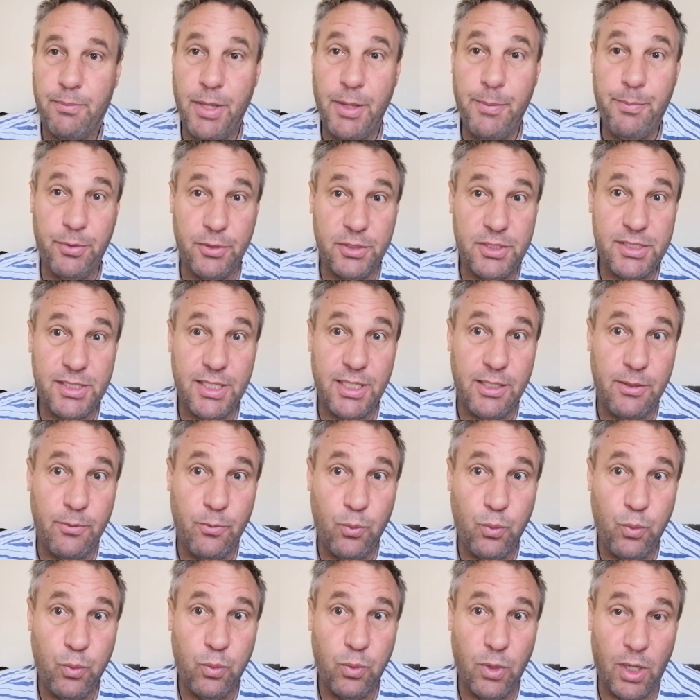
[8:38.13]
people see
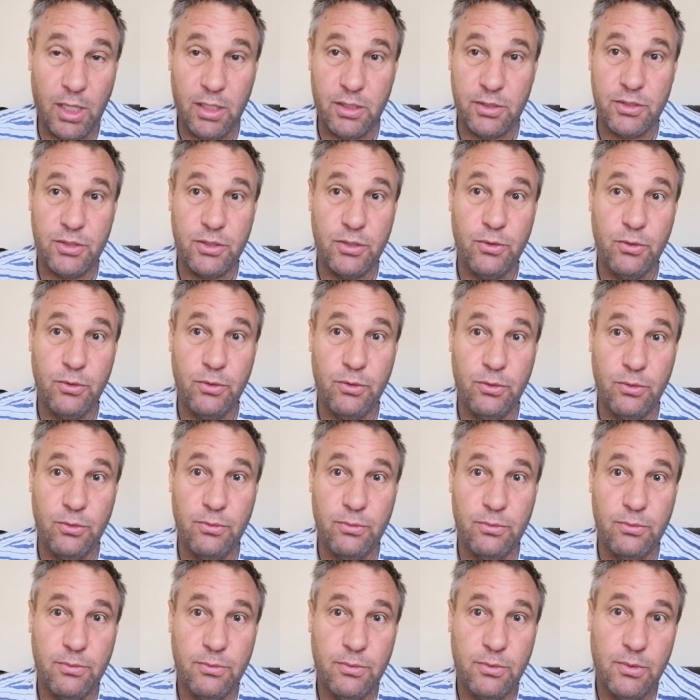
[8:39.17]
us
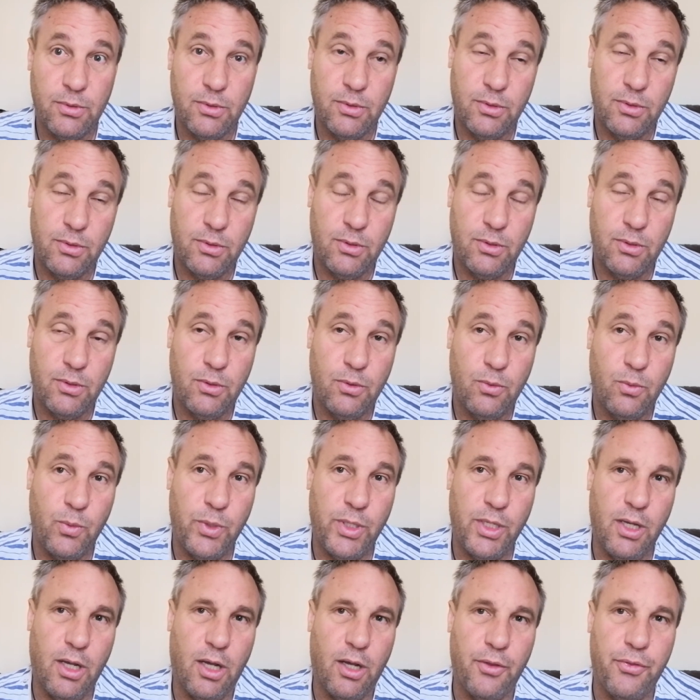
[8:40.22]
who
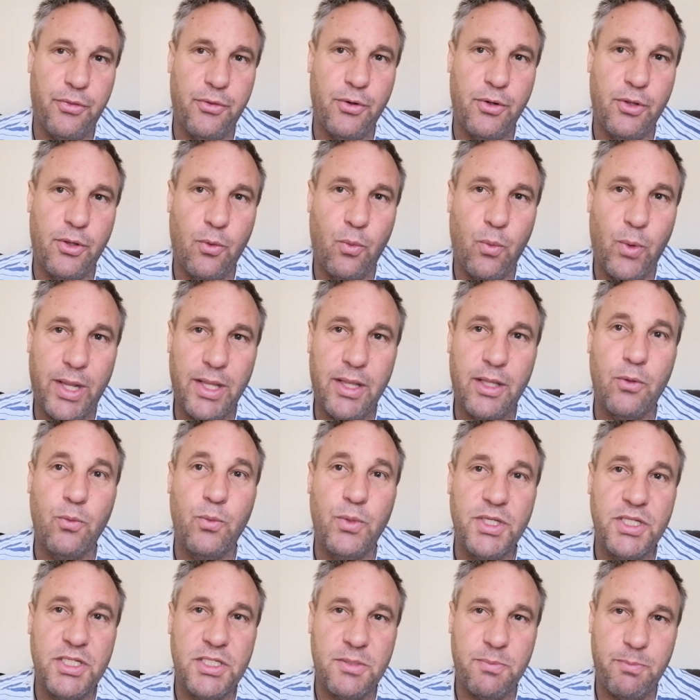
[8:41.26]
we are through the way that
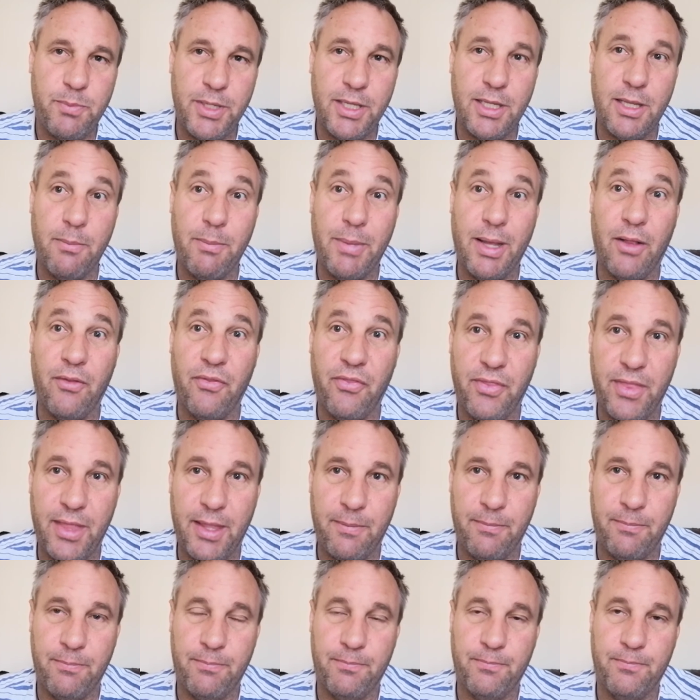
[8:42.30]
we speak about
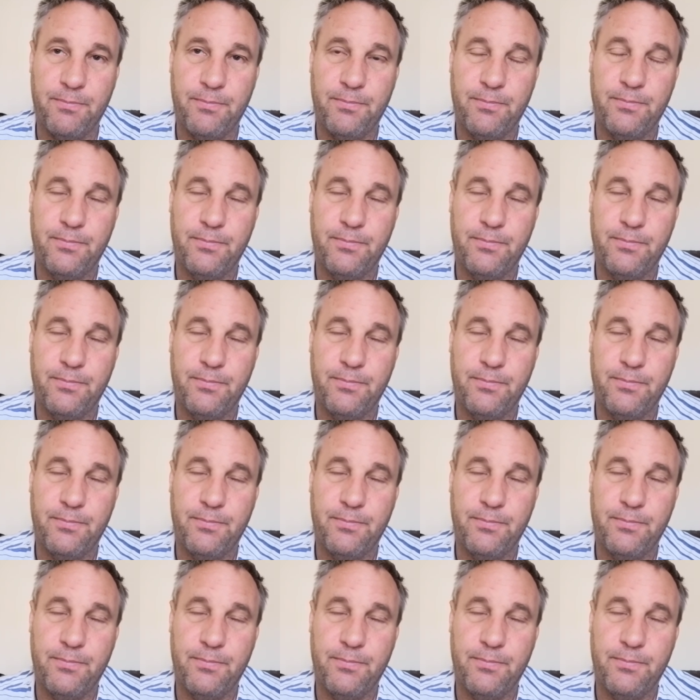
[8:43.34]
them.